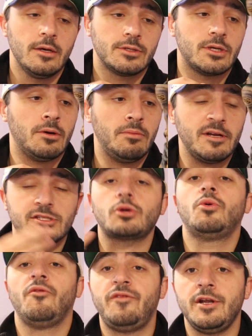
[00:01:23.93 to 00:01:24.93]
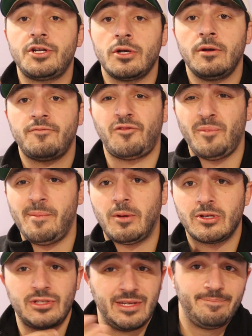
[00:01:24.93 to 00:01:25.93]
So it's a cool feature. For me
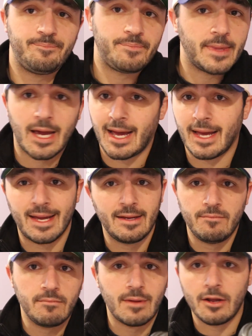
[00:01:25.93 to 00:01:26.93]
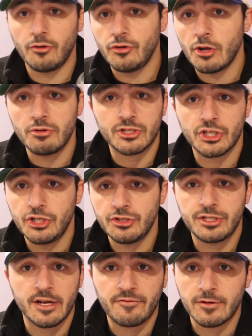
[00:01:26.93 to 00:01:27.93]
personally, I don't notice a
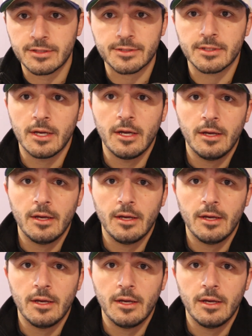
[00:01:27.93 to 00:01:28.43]
huge difference.